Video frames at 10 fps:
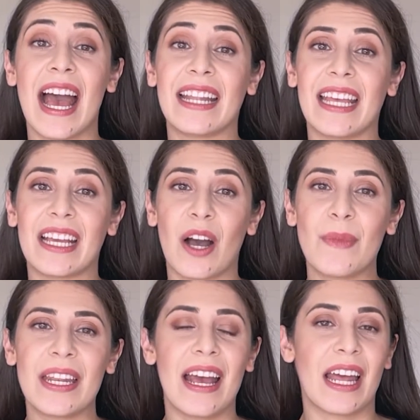and they come
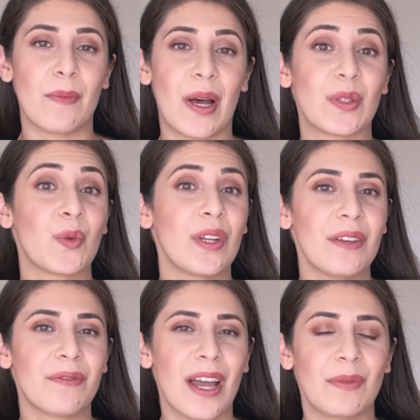in at about
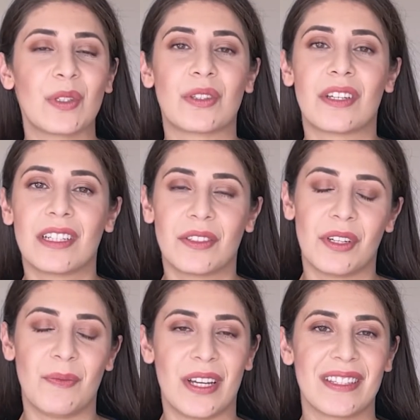25 to
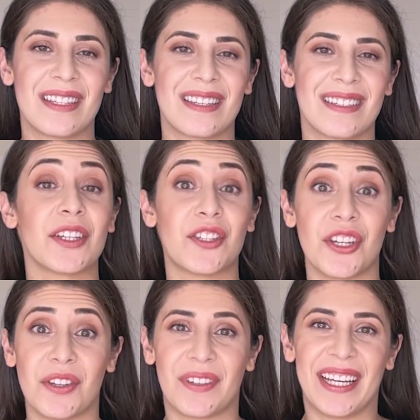33 months.
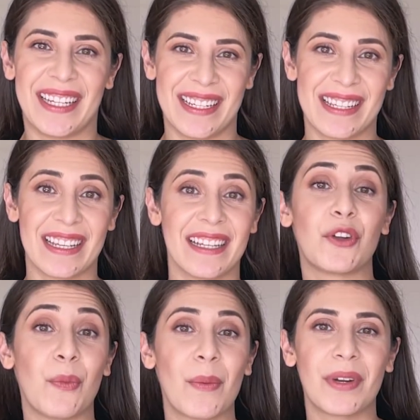Gingivitis.
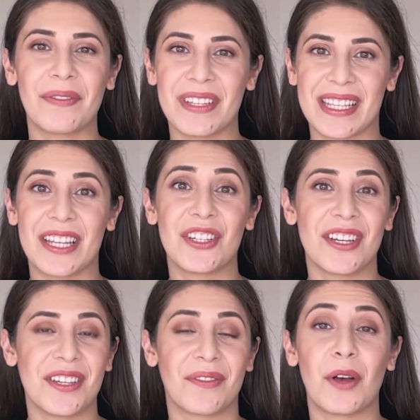Remember we said
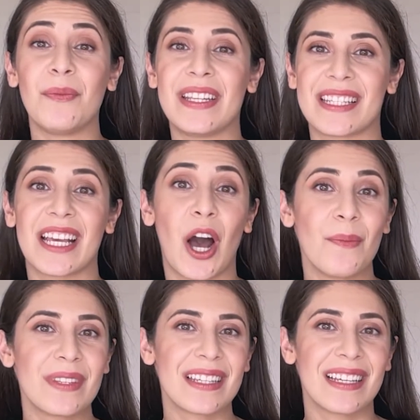gingiva means
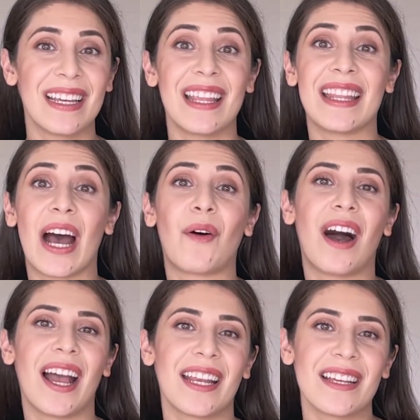gums? Now
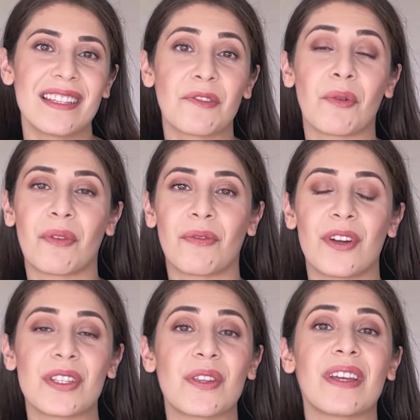itis
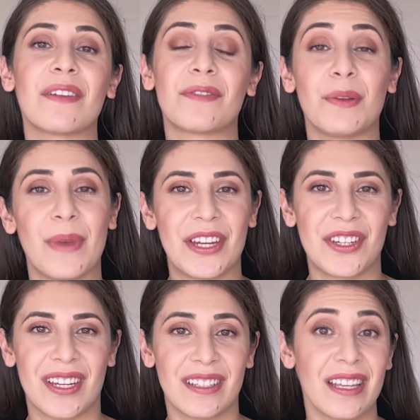refers to
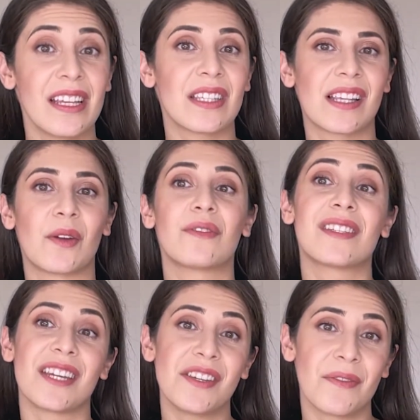inflammation. So
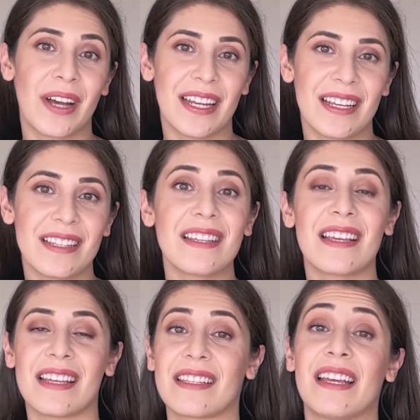gingivitis
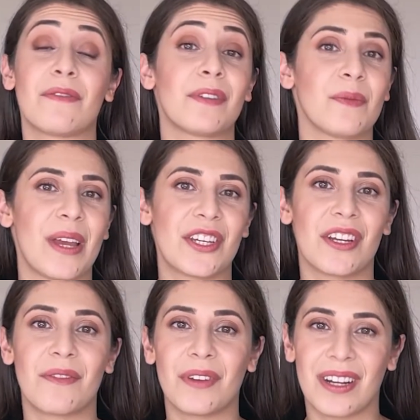is
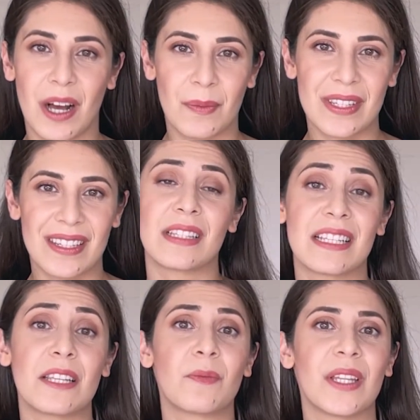inflammation of your gums.
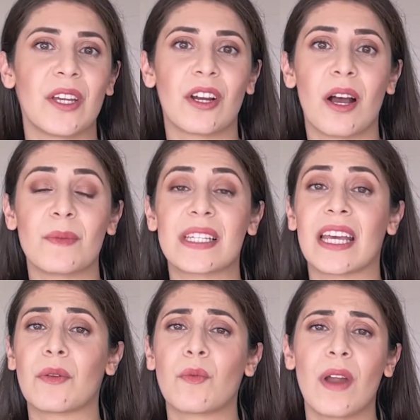This is when your gums
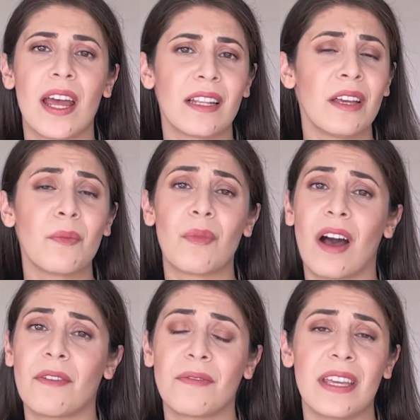get red,
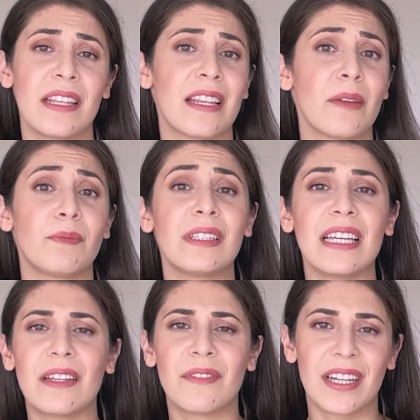puffy, they
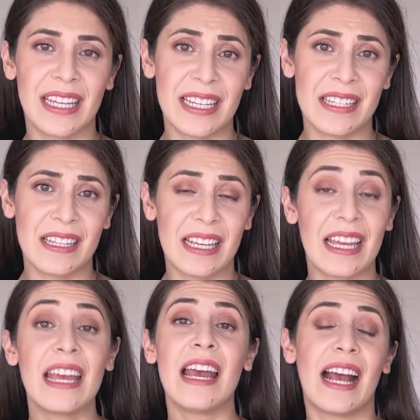bleed very
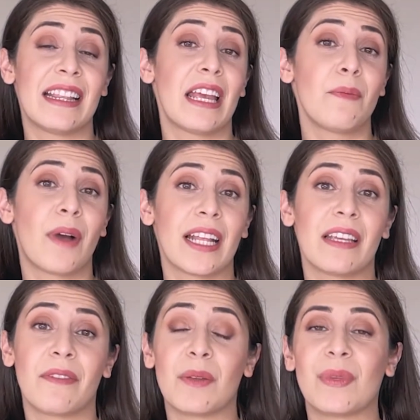easily, and they might
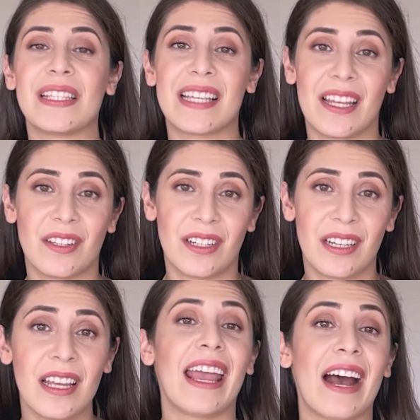even be tender.
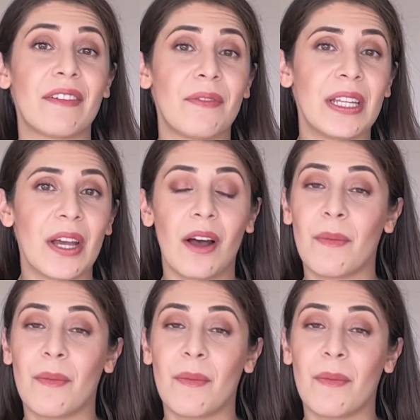I have a video